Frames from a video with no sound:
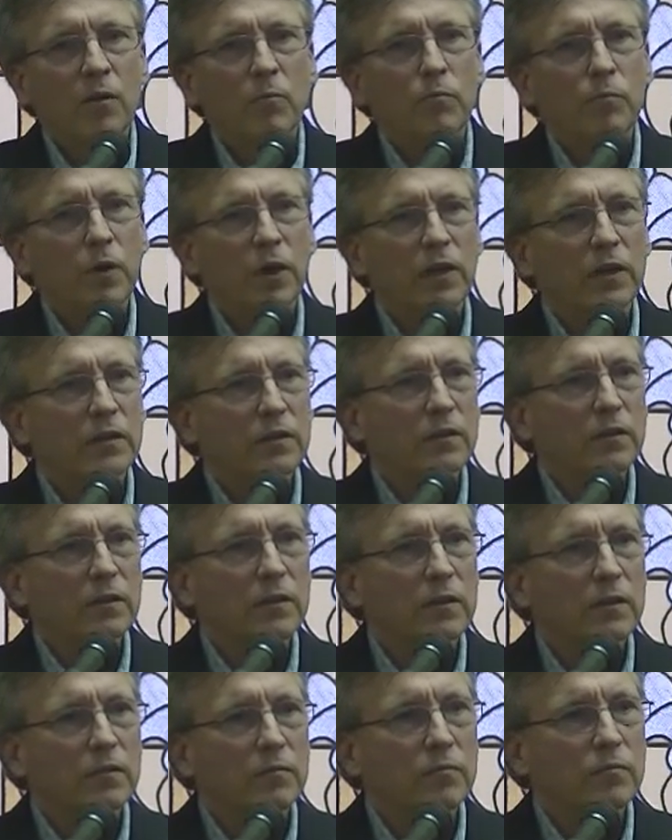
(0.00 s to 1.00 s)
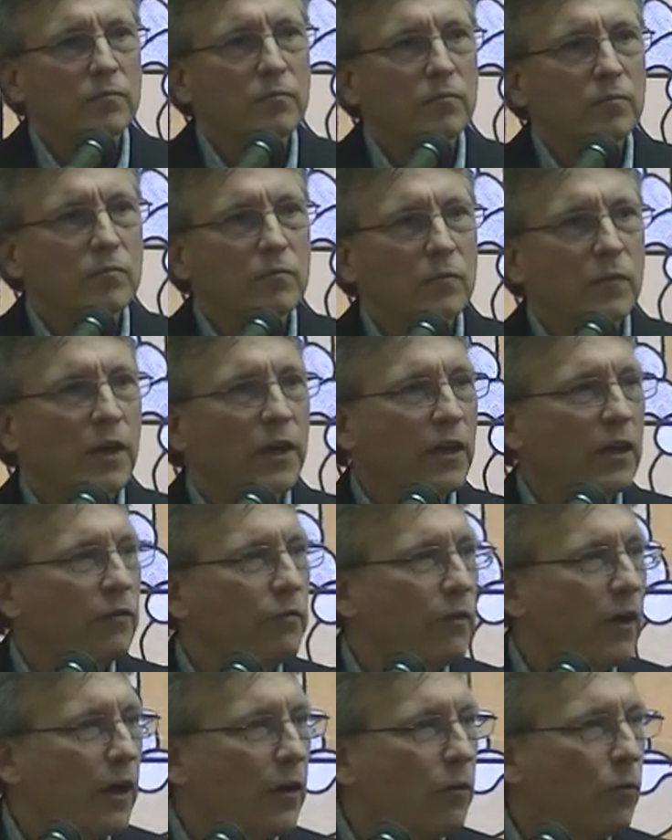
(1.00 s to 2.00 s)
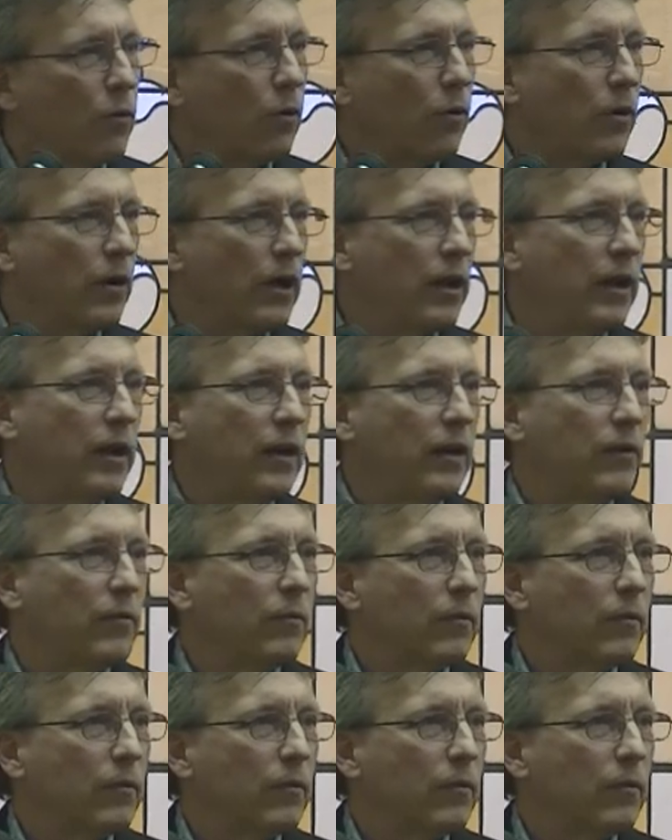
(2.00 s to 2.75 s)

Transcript: But like if I were a